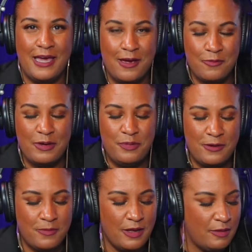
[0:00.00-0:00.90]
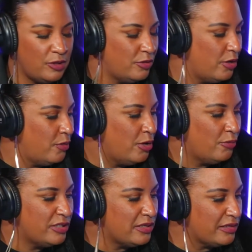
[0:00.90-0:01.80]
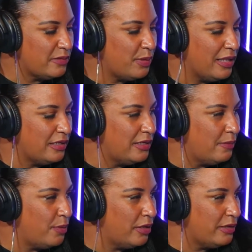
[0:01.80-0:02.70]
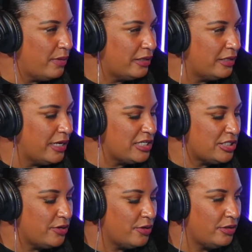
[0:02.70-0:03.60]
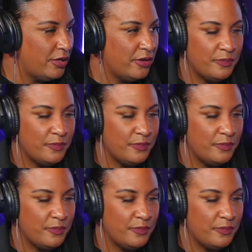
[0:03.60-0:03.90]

Every we talked to Paulie Malignaggi earlier.